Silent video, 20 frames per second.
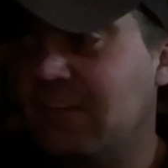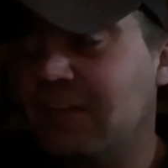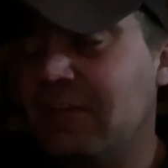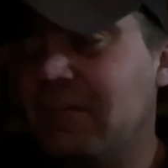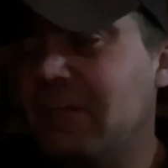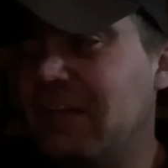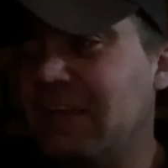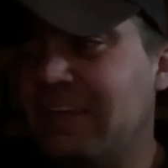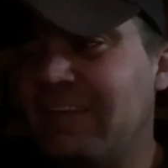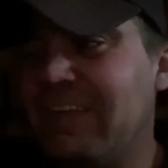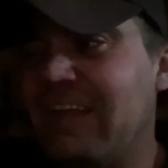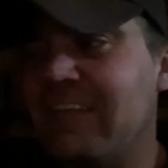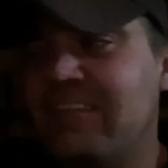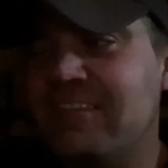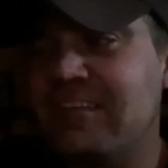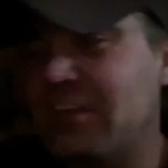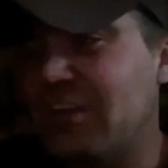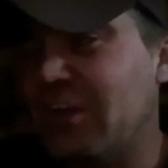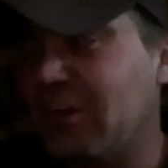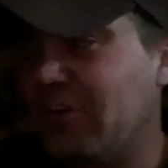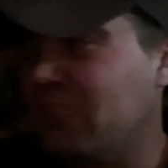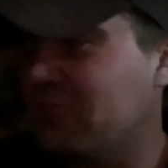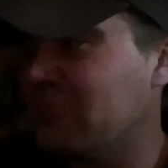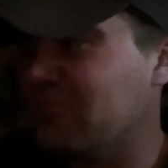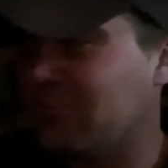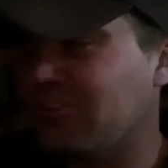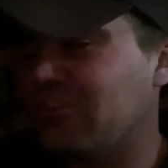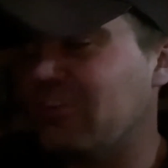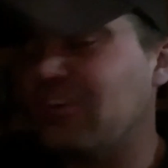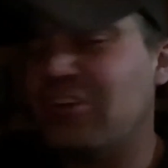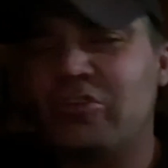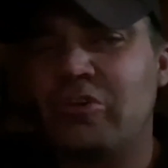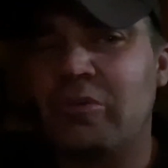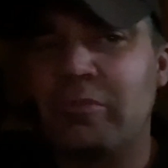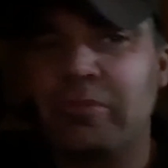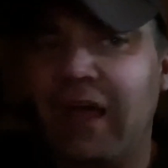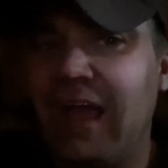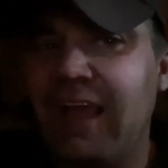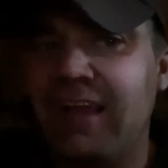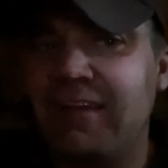unless it, turned into a
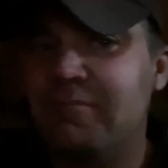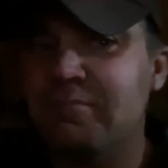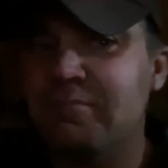Black